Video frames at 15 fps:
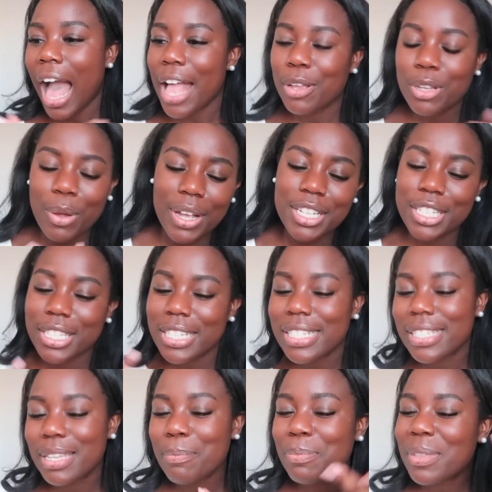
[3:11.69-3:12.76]
I don't know, I just
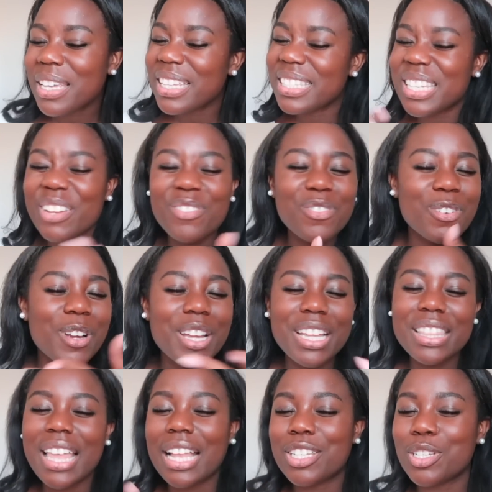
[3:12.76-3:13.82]
needed something
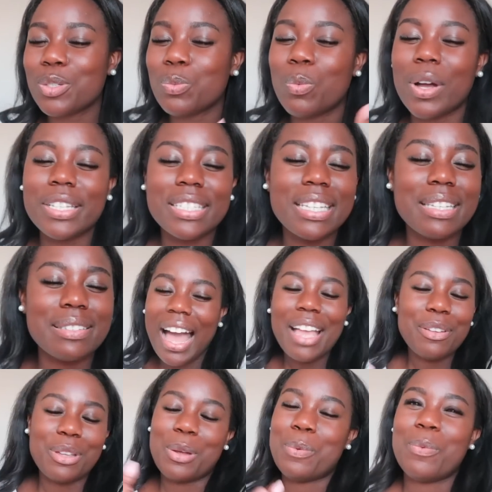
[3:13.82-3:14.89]
different that just wasn't,
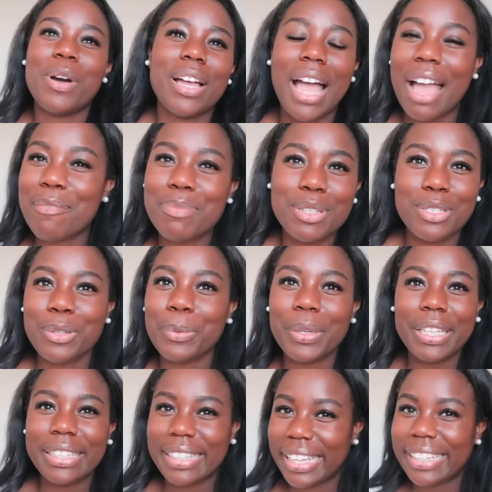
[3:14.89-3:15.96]
I don't know, what I've been
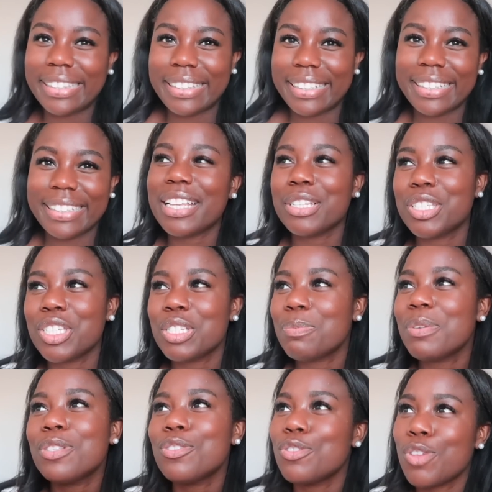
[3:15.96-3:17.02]
doing lately. And it's just
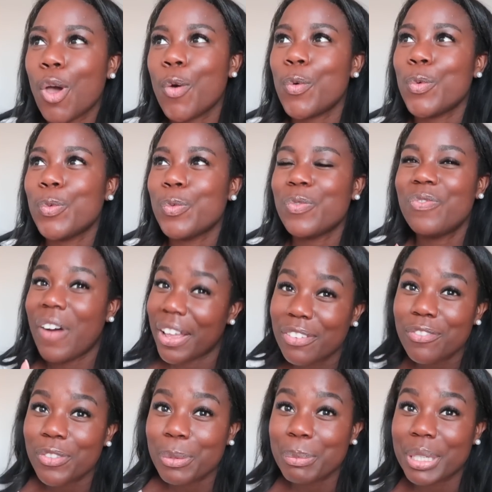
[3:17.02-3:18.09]
been so
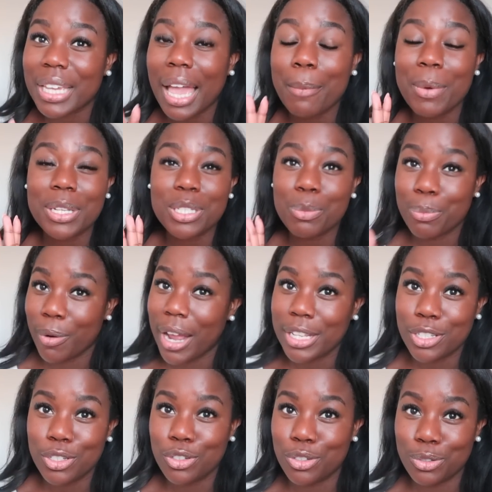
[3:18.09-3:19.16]
fun for me. I went to
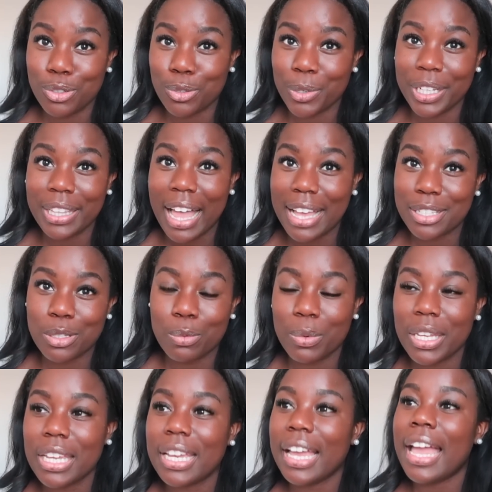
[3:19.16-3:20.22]
Pressed Juicery last
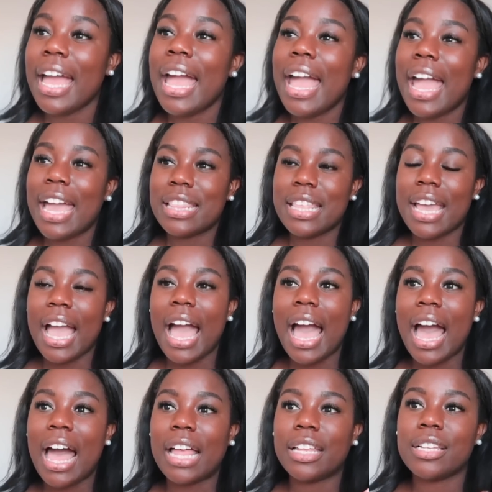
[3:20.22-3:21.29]
week and they
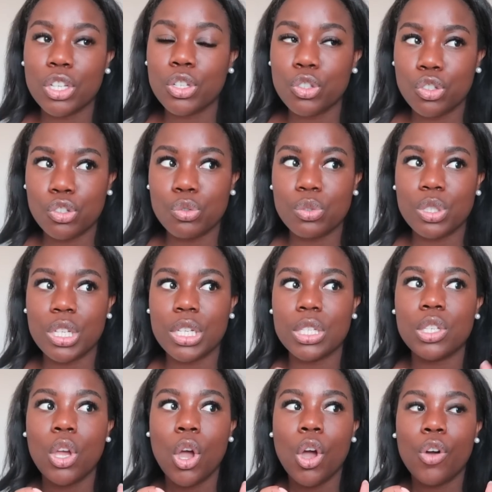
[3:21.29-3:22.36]
had six
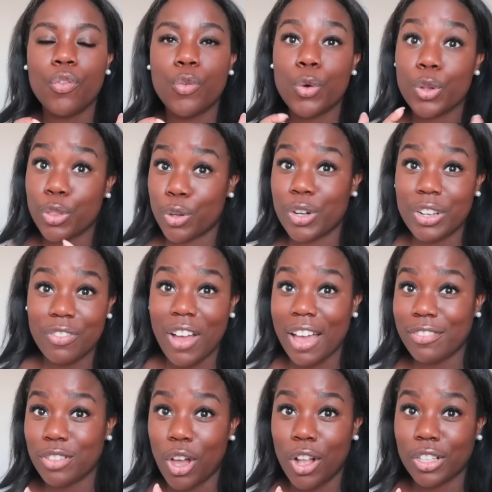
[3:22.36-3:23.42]
juices for
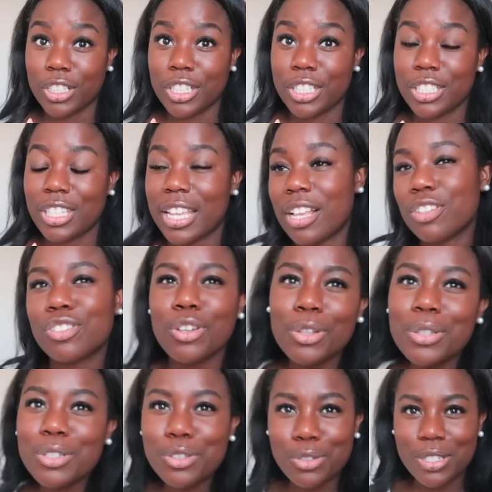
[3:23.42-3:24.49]
$35. And I'll show
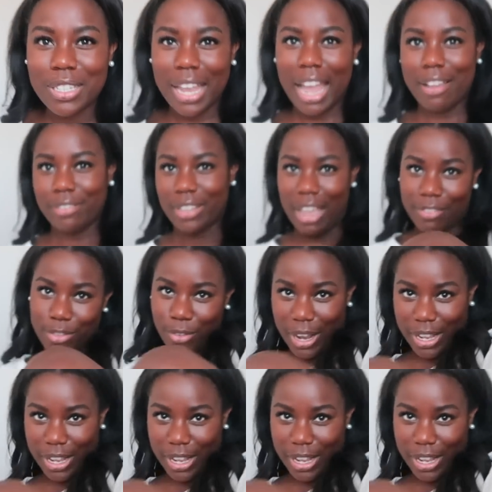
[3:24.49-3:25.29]
you the juices I have left,